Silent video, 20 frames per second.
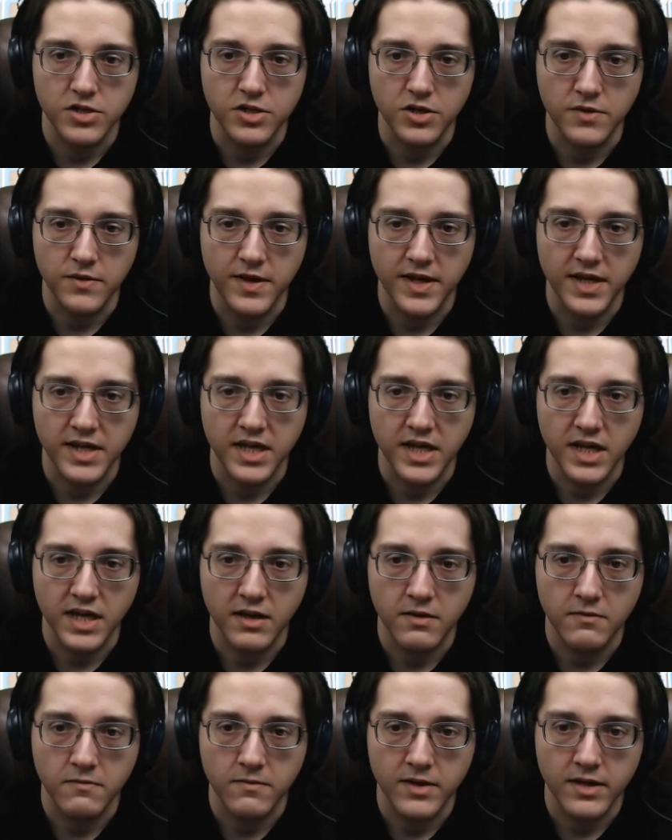
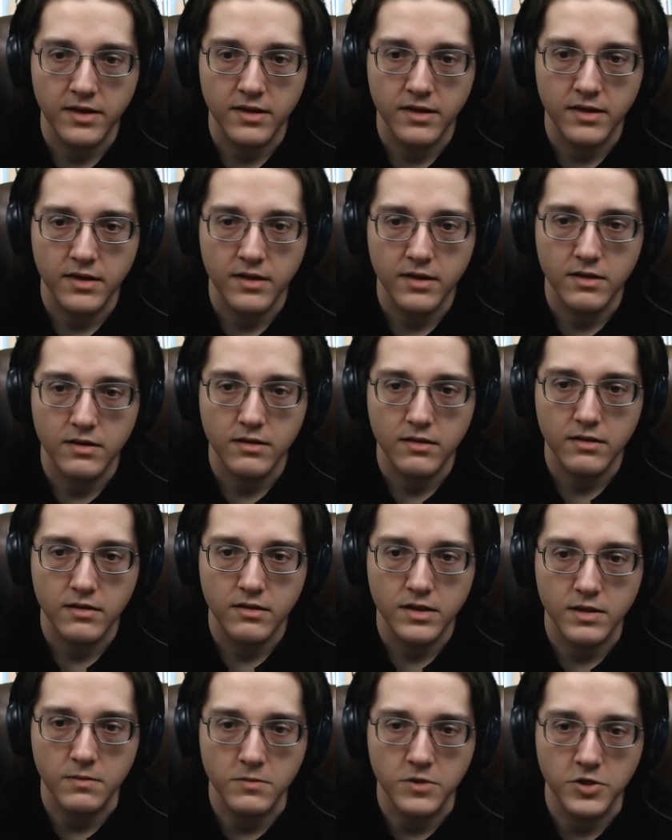doohickey with
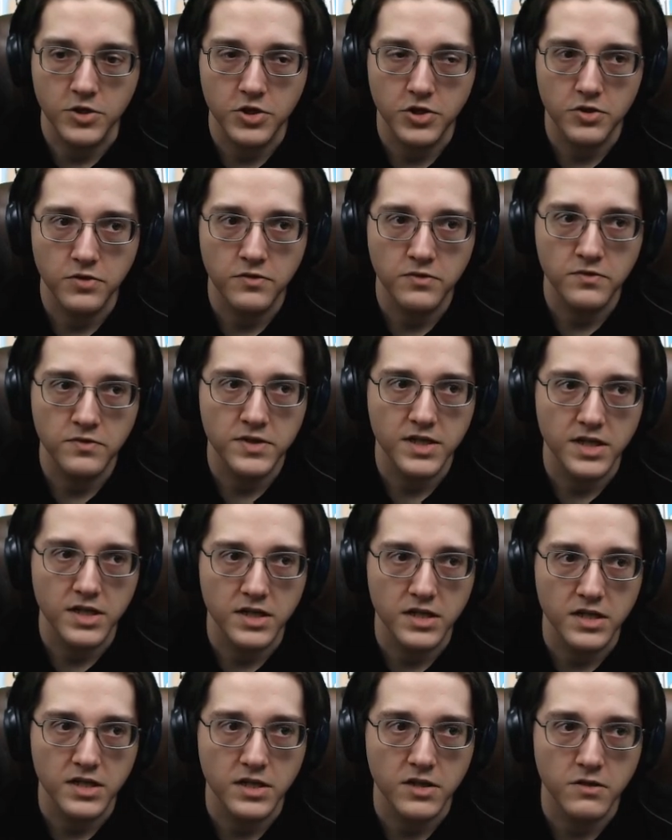some shoes
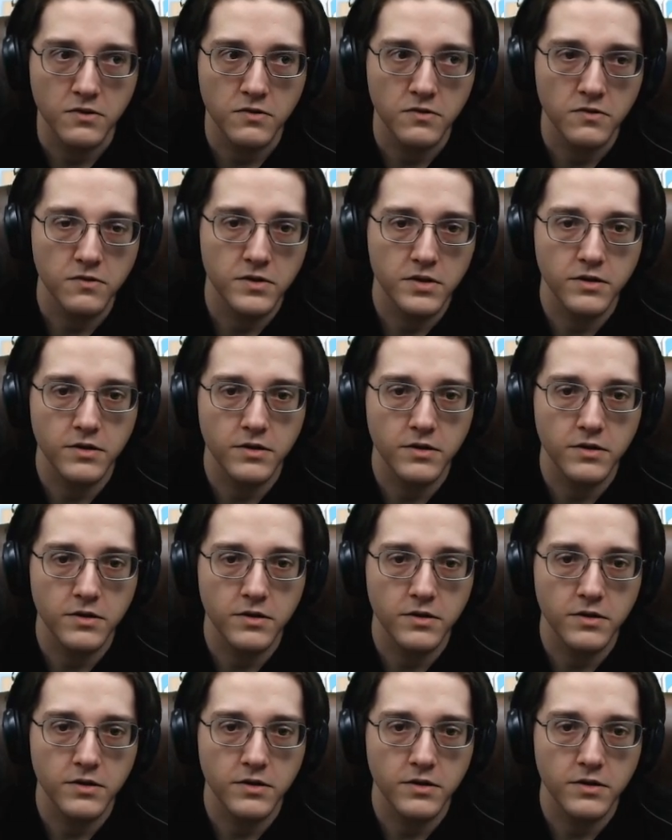is you.